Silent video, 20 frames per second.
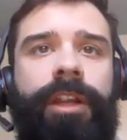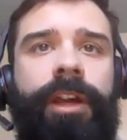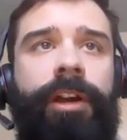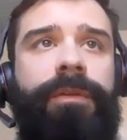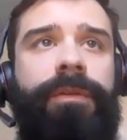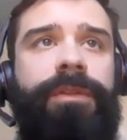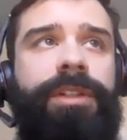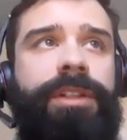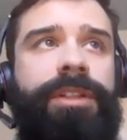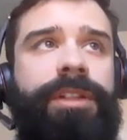Now
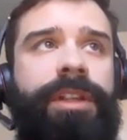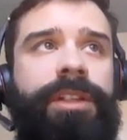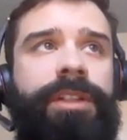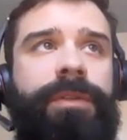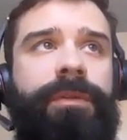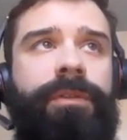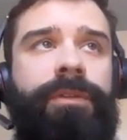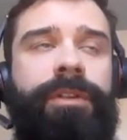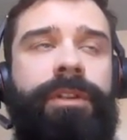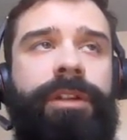I've
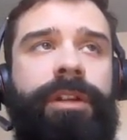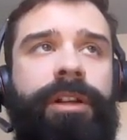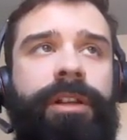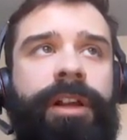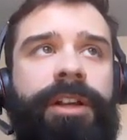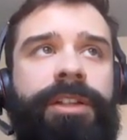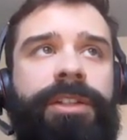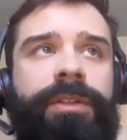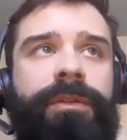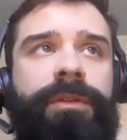successfully
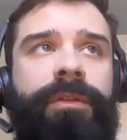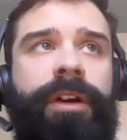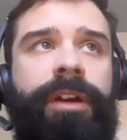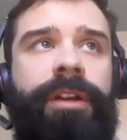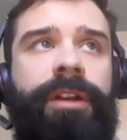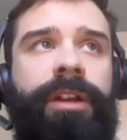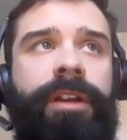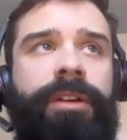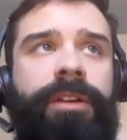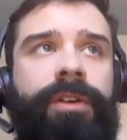
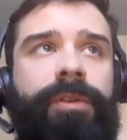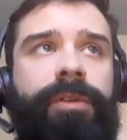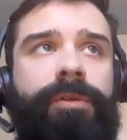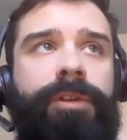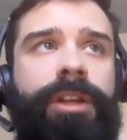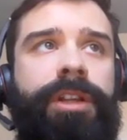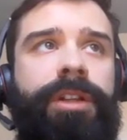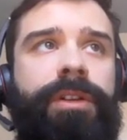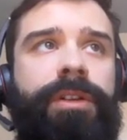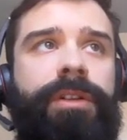classified and
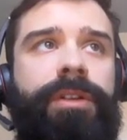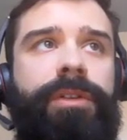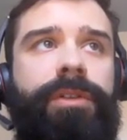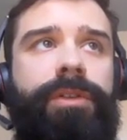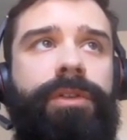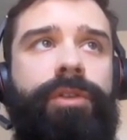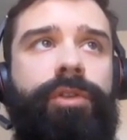created